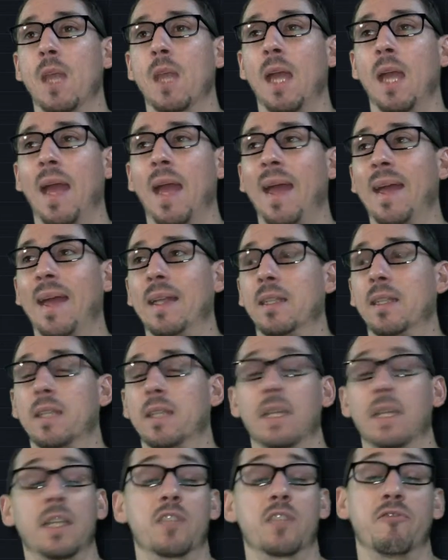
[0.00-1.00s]
and
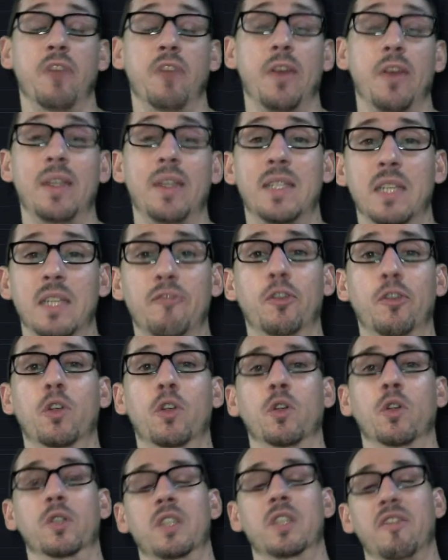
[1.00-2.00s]
it's very
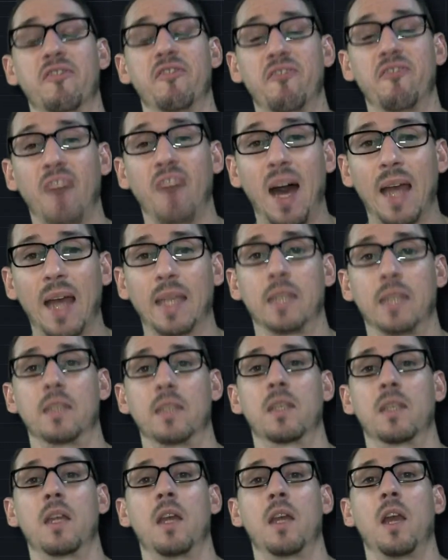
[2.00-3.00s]
difficult to find
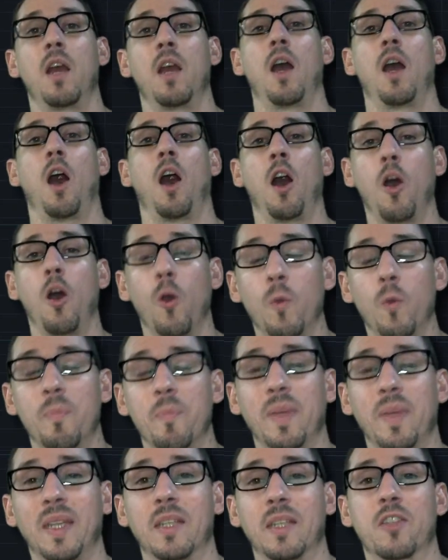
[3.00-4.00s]
a home
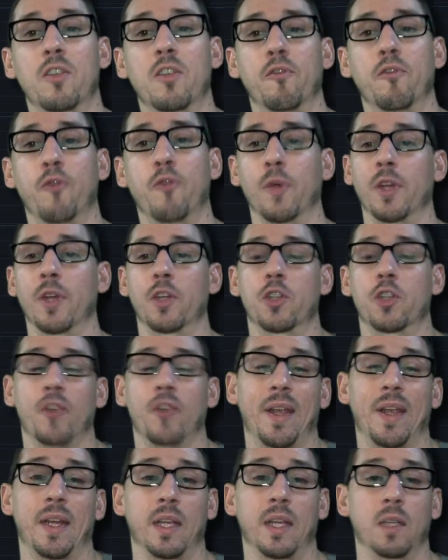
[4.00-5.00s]
base for your
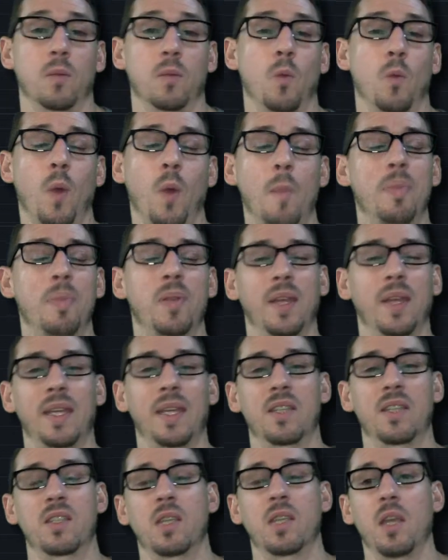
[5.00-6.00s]
trading. One
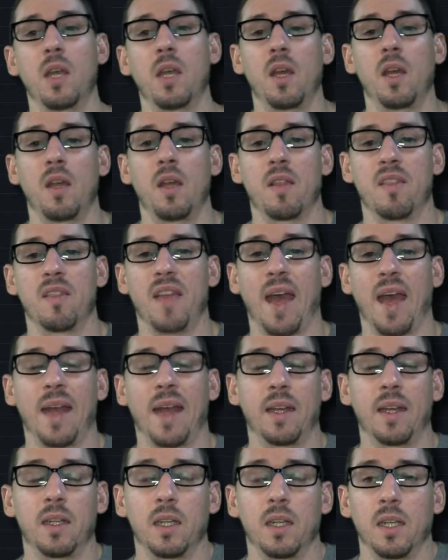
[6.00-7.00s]
place
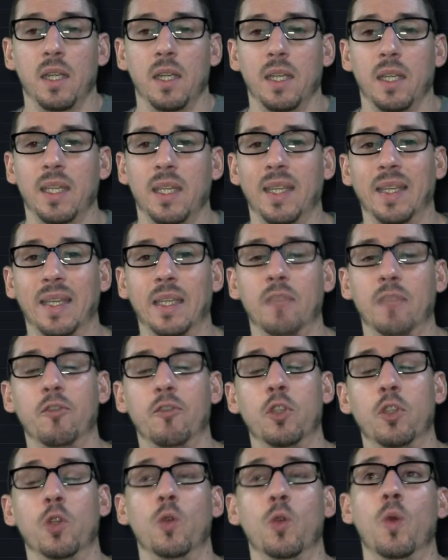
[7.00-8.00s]
that can give
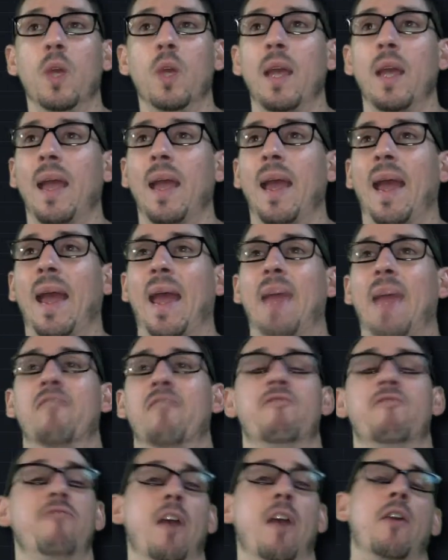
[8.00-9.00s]
you a
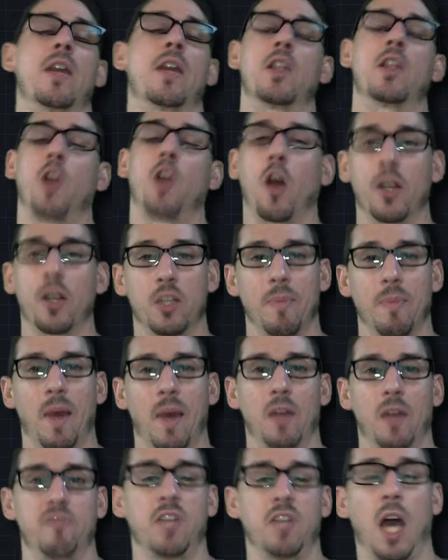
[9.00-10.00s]
very large
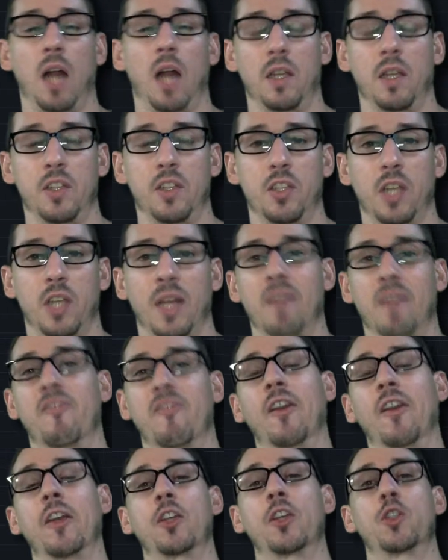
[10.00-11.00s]
amount of knowledge in a
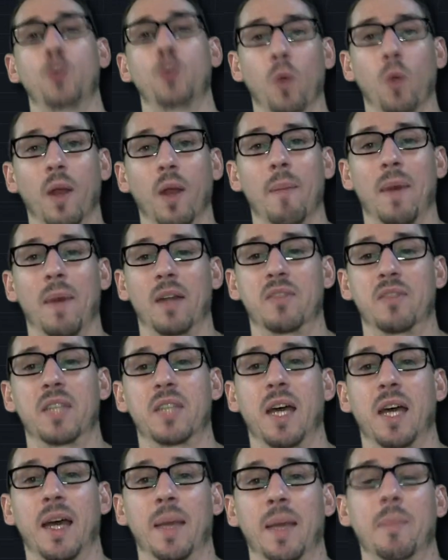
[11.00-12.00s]
very short amount of
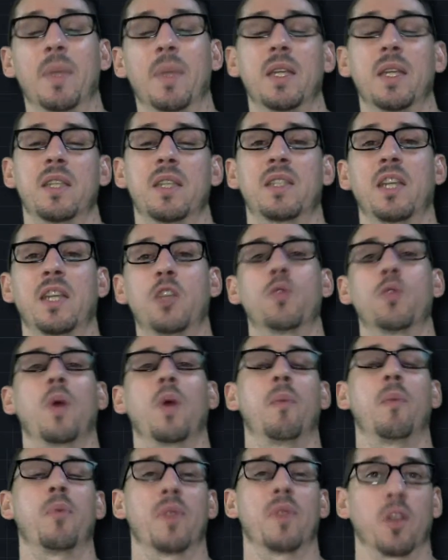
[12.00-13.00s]
time, set you
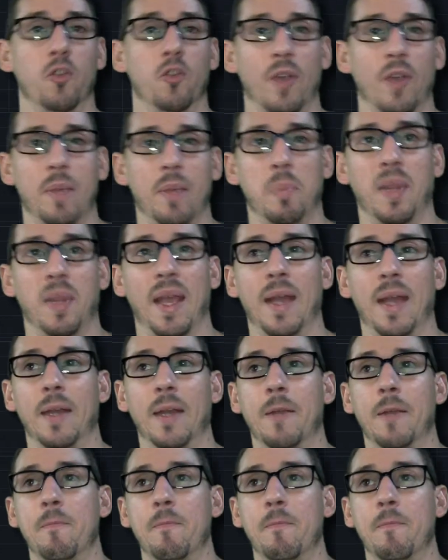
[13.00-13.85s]
up with a great plan.